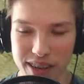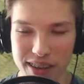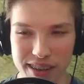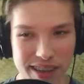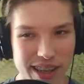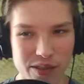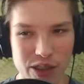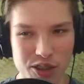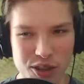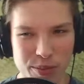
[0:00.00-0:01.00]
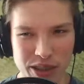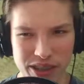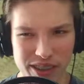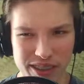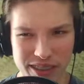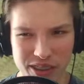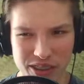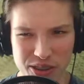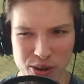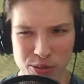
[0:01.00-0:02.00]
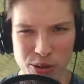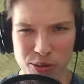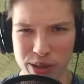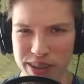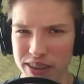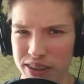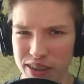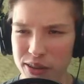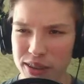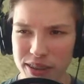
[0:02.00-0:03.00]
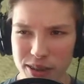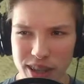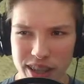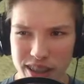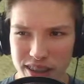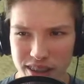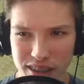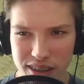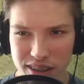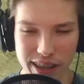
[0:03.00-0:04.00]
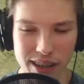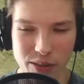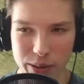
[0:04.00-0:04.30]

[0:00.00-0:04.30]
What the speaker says: It is a neat feature, but there's no real reason to use it, really. I